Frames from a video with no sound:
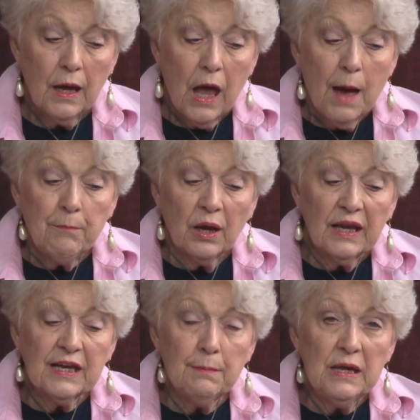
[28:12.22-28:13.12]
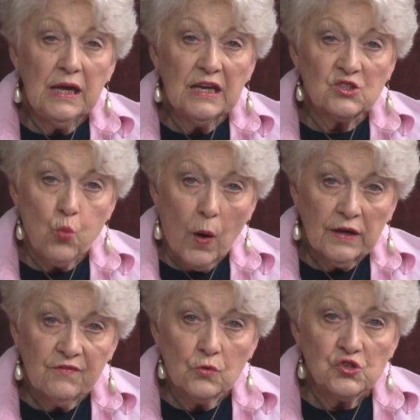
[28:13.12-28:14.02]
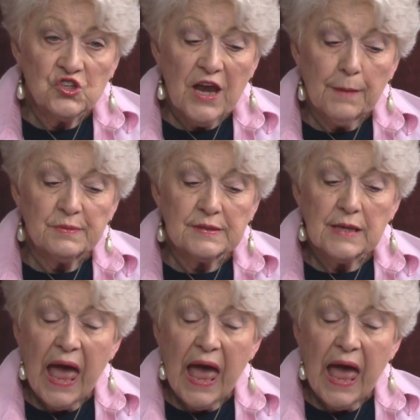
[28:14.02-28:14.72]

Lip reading: Polygamy is one of those steps.